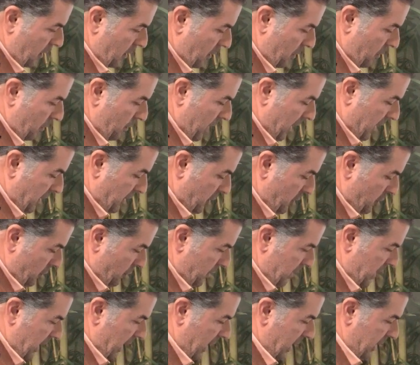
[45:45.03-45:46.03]
When you
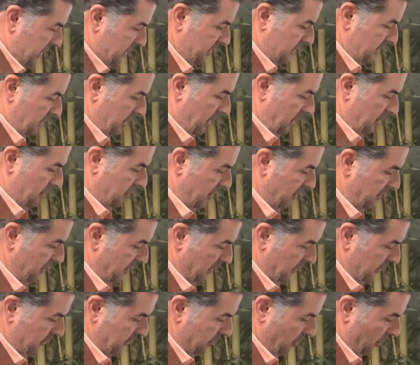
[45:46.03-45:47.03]
get a
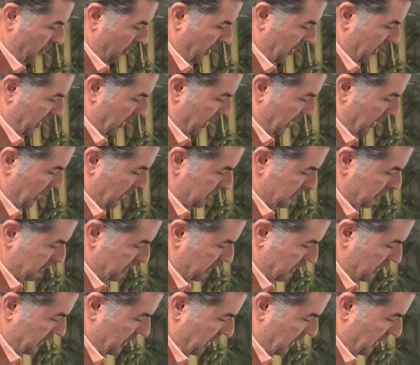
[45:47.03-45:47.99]
reverse mortgage,